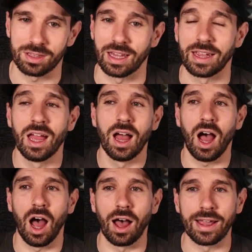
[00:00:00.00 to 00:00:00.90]
say,
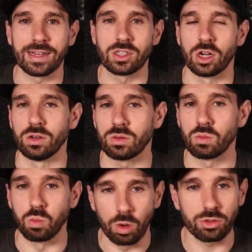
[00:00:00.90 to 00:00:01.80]
I don't
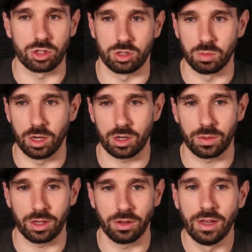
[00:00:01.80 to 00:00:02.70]
want to work
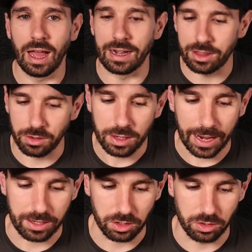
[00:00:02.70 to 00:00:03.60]
with you. And it's
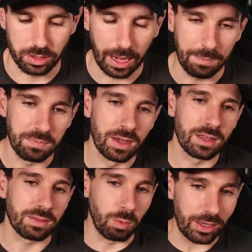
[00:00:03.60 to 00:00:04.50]
okay to do that.
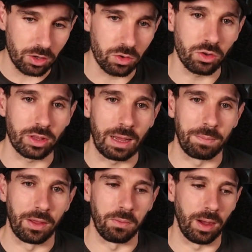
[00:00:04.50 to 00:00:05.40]
When you do that,
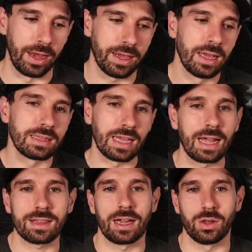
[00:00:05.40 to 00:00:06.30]
by the way,
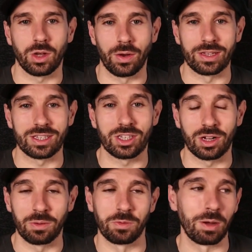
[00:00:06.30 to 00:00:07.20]
that's how you're going to
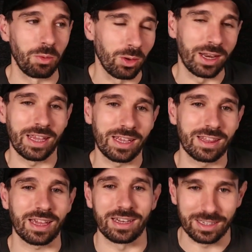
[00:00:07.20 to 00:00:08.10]
convert more
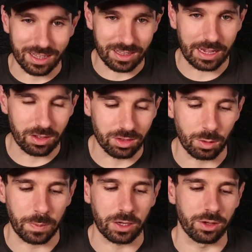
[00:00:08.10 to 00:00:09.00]
leads into sales,
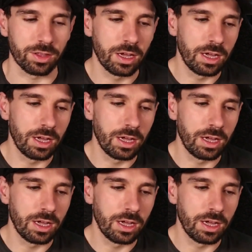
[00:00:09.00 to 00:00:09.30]
is because